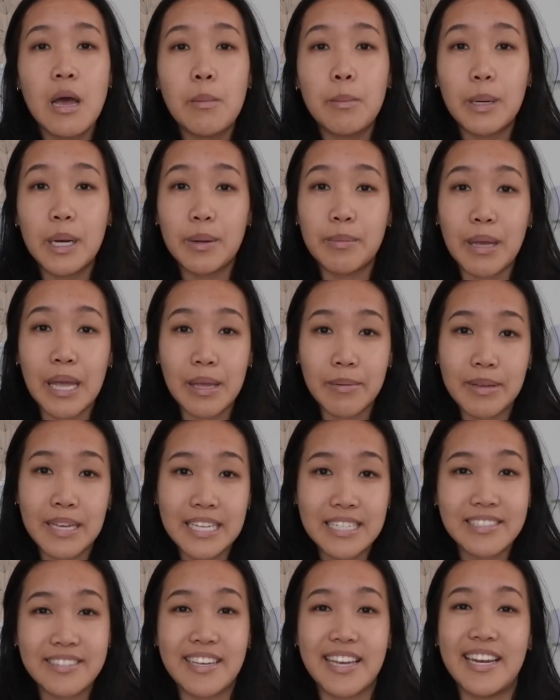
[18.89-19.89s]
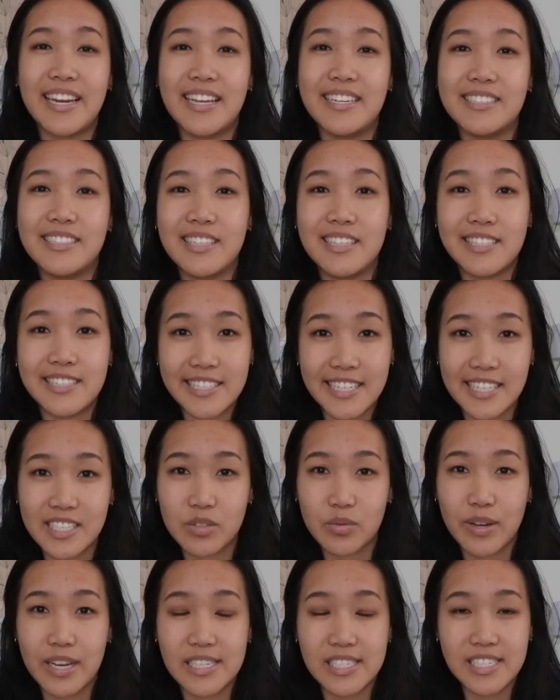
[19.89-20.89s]
but I'm aiming to get into the
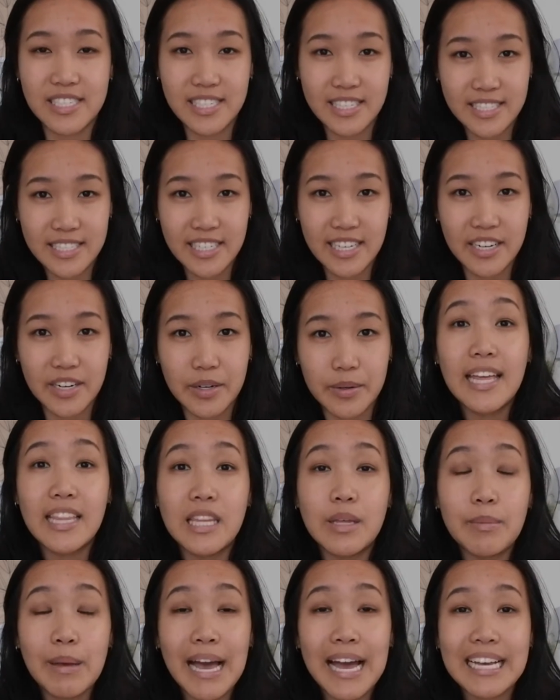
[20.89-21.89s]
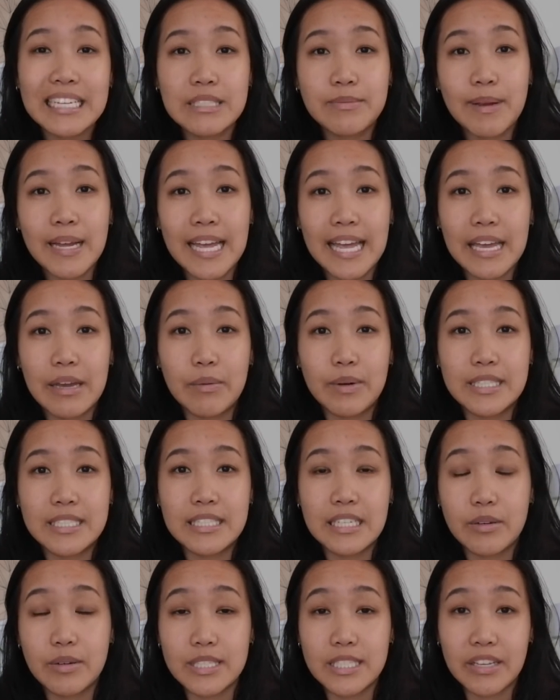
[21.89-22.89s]
6 range this year. In the past, my
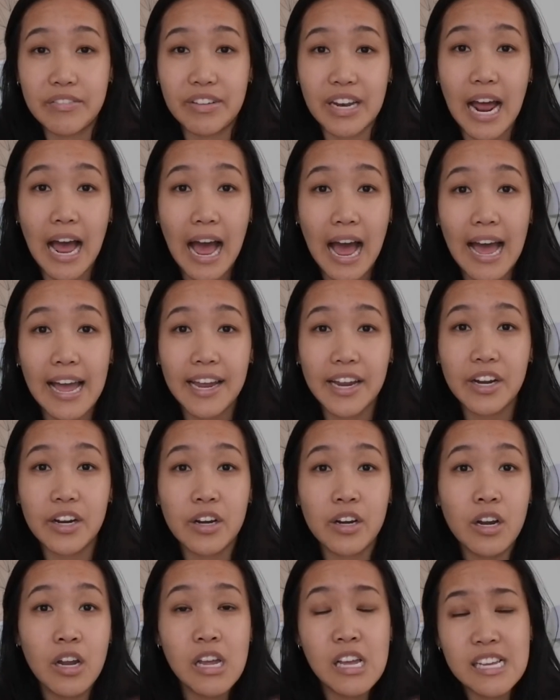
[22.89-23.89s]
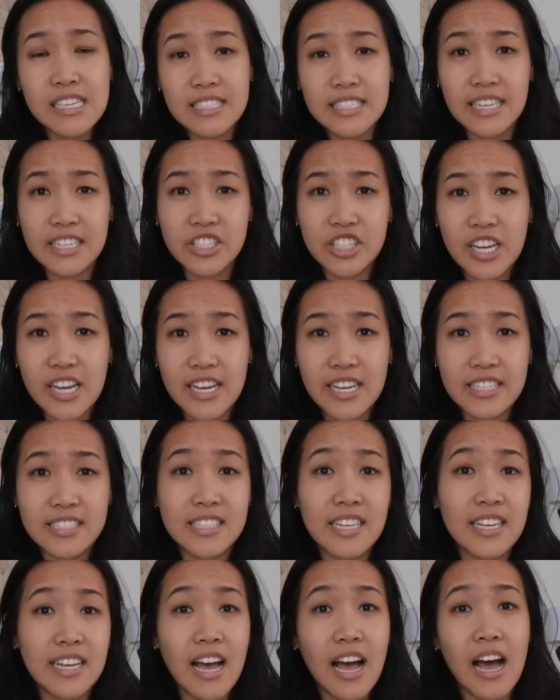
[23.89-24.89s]
A1C was even higher, such
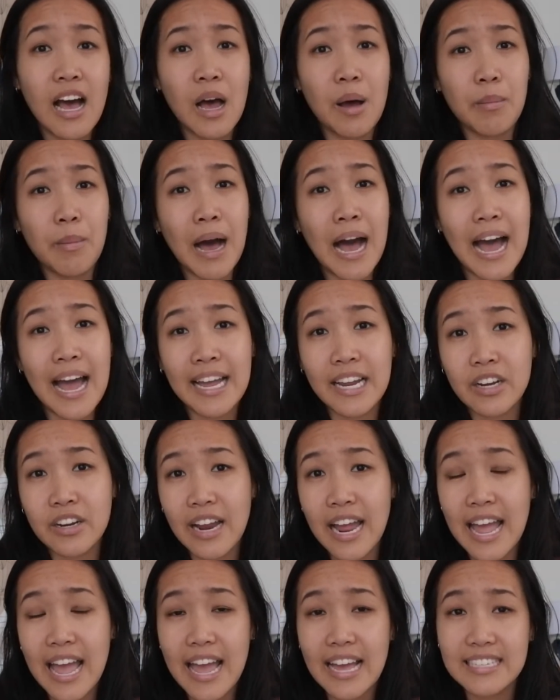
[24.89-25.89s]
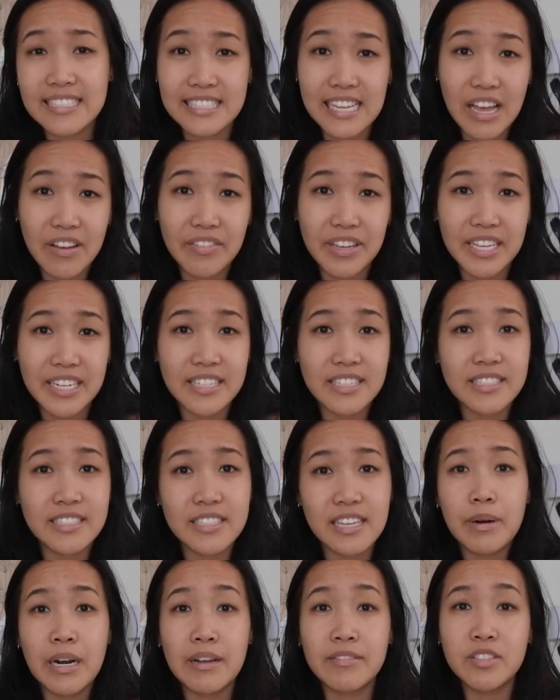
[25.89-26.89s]
as higher
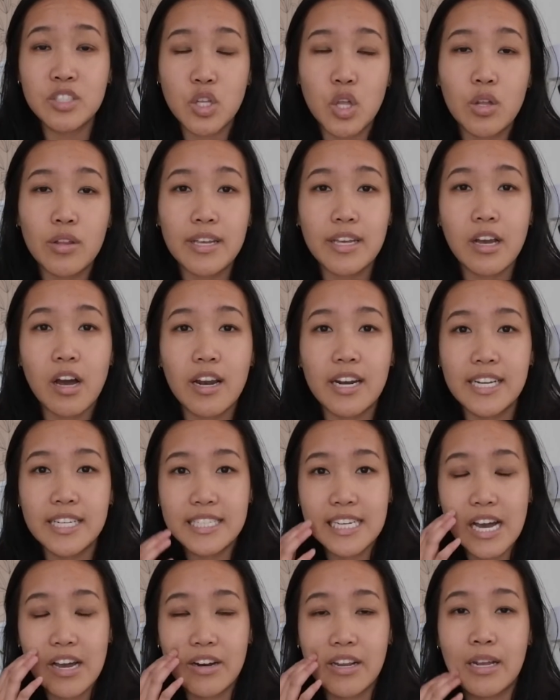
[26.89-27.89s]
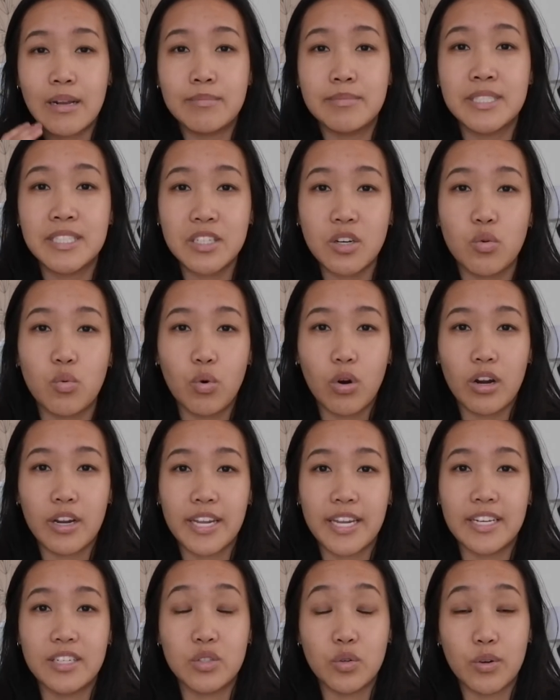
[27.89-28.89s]
7s, but I've slowly gotten it down and I'm still
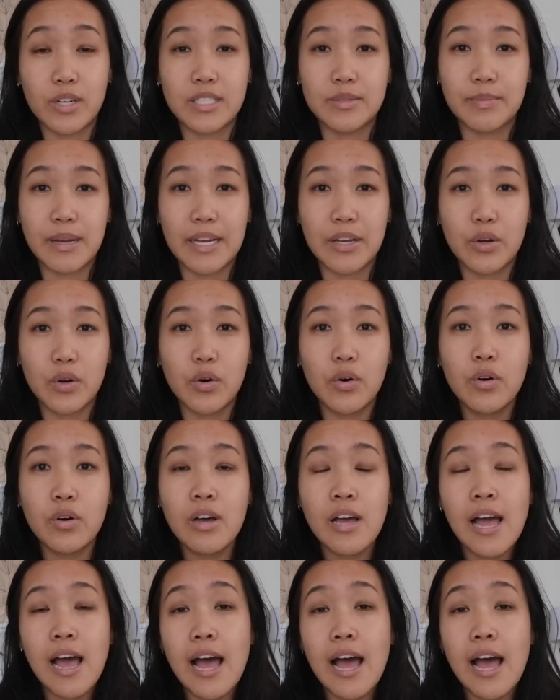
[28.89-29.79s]
working towards my goal.